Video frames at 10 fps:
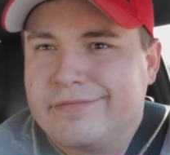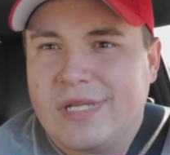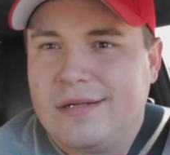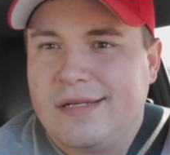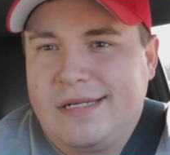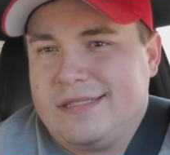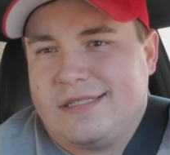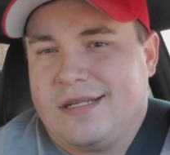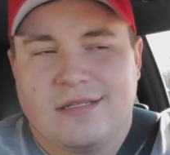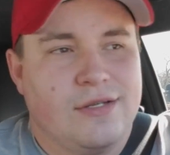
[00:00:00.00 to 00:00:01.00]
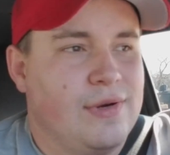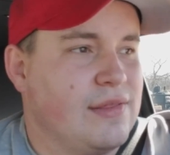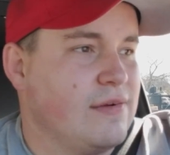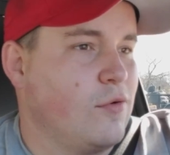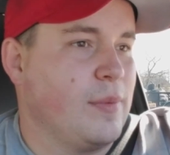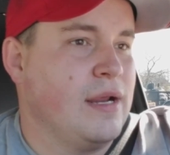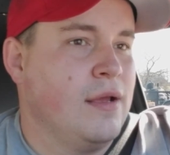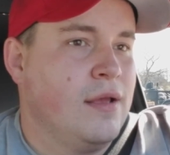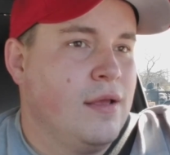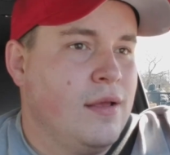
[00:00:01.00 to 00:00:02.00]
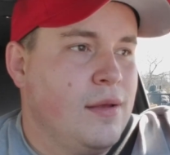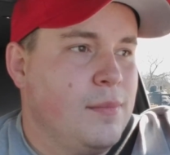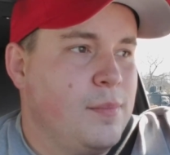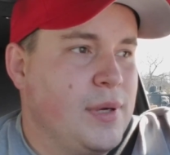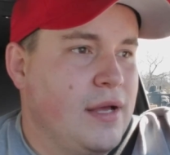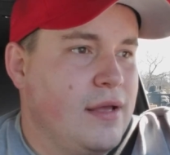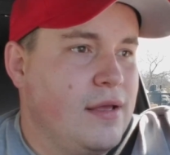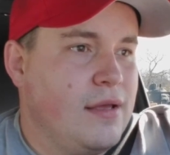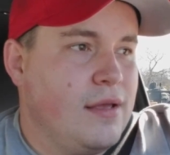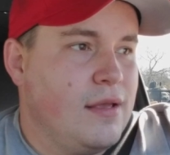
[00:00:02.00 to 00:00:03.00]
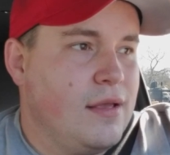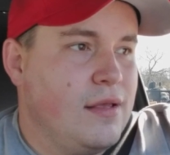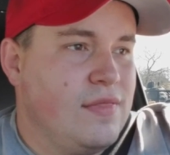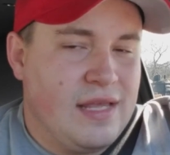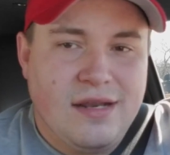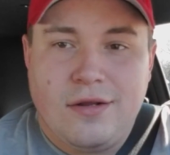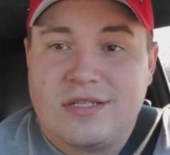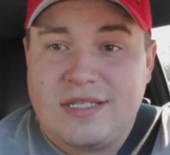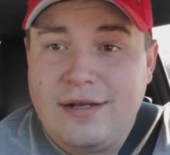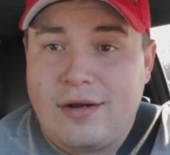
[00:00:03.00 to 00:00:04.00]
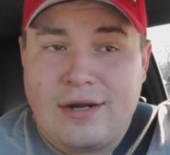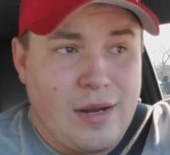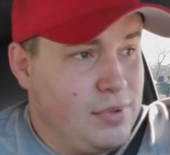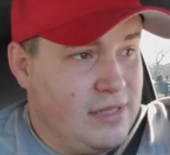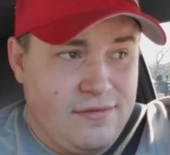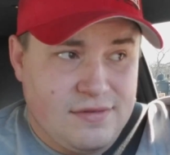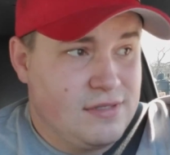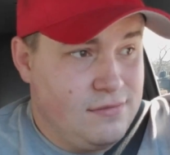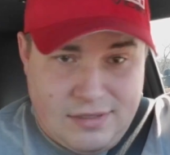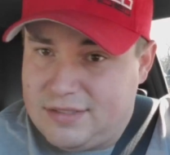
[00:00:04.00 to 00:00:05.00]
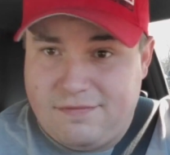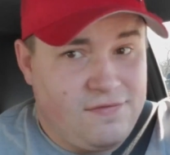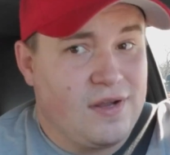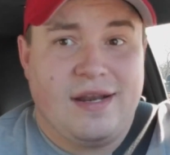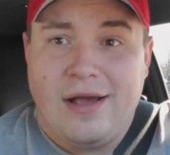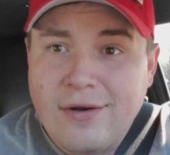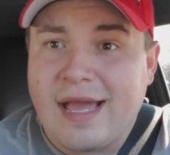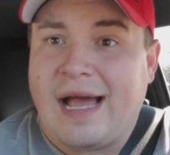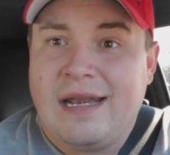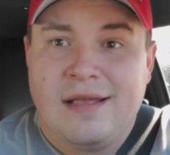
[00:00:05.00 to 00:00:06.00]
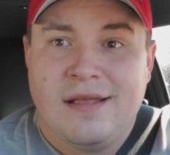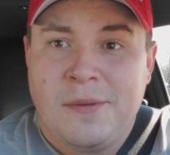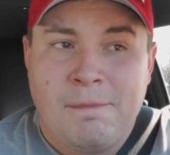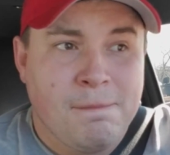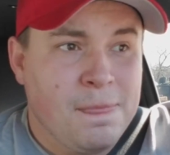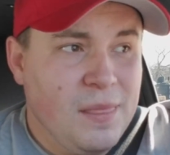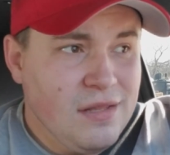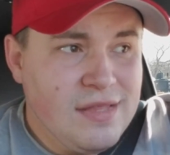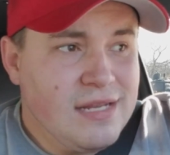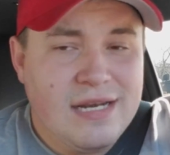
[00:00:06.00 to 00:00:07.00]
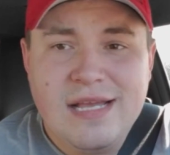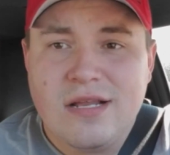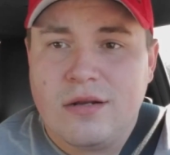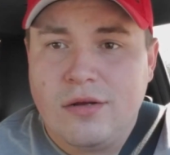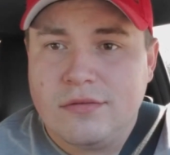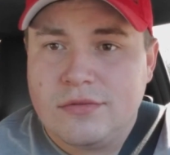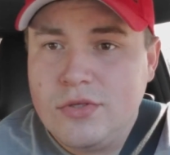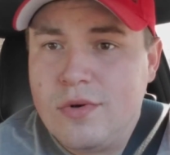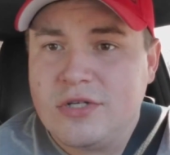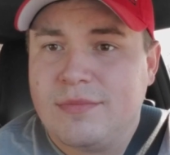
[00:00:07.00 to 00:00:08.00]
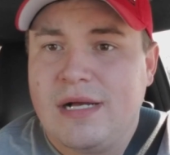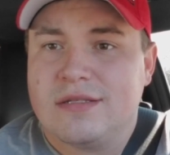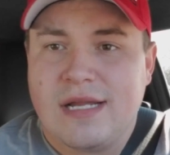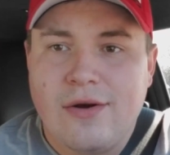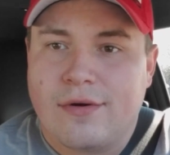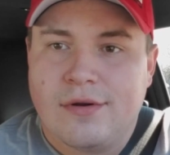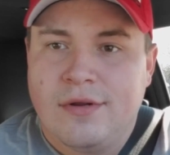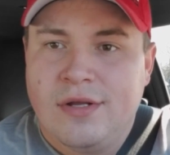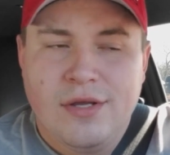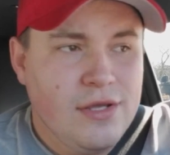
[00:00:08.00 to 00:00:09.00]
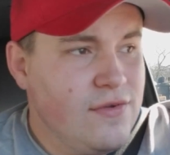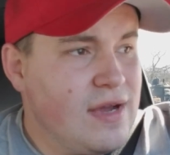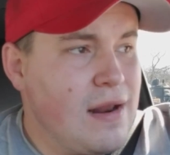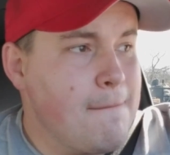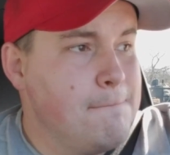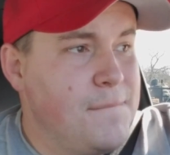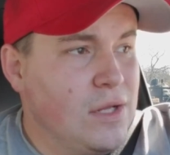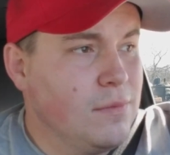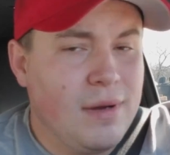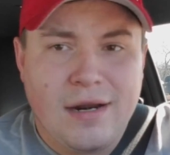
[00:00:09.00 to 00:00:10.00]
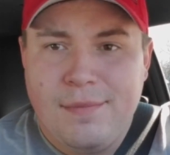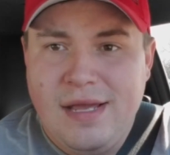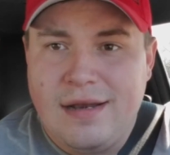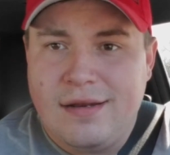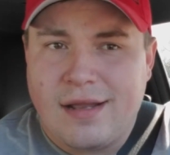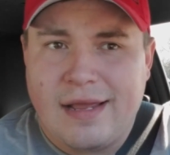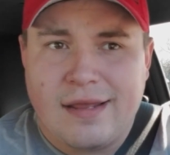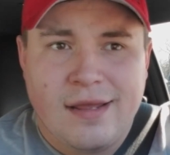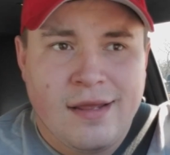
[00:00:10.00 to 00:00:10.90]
It just doesn't do anything for me. But the end all say all here, I believe, is the fucking Hellcat. thing can hit 200 miles an hour. You got a built bottom end. Like,